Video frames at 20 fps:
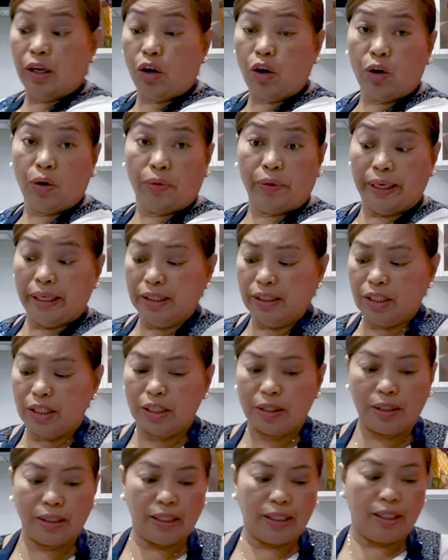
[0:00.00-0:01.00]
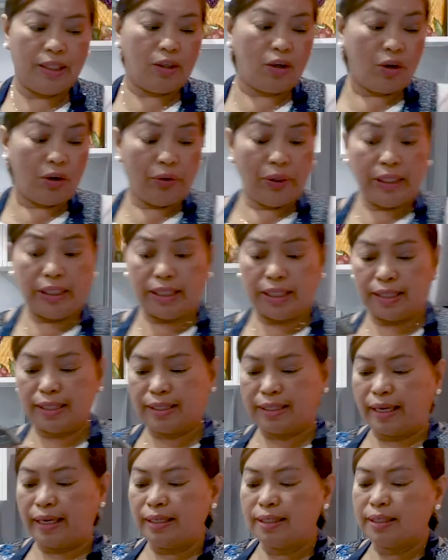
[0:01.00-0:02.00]
orange
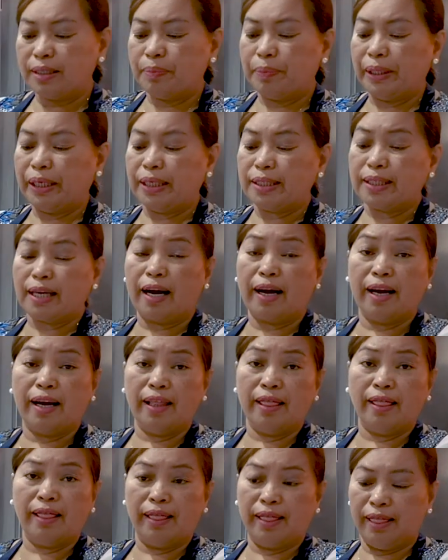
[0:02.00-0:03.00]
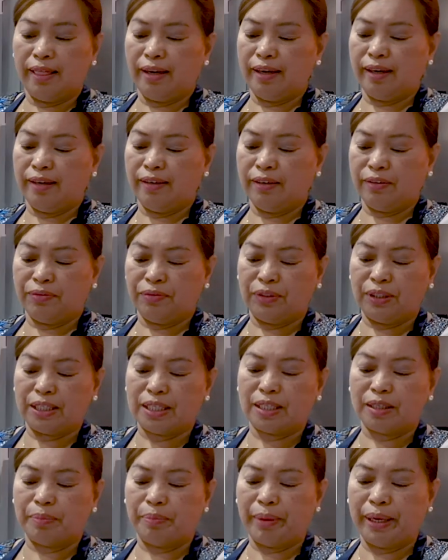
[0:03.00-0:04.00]
zest, because I love the
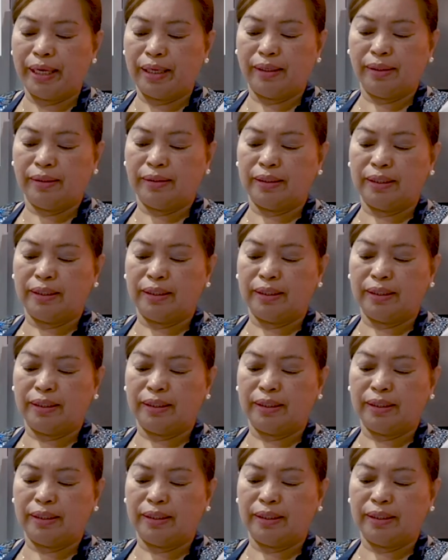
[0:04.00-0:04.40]
smell,